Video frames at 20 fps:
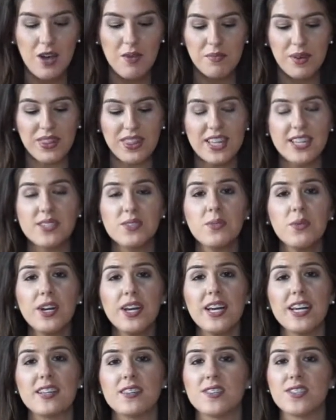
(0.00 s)
But this one
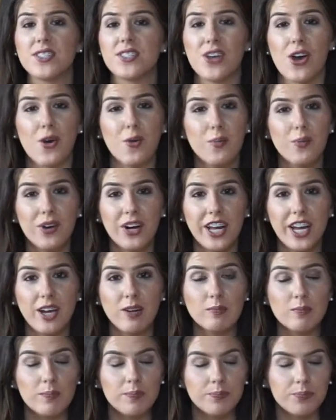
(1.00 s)
is so
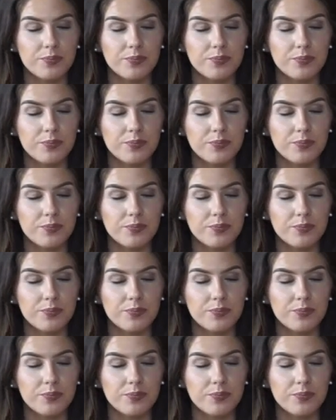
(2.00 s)
pretty.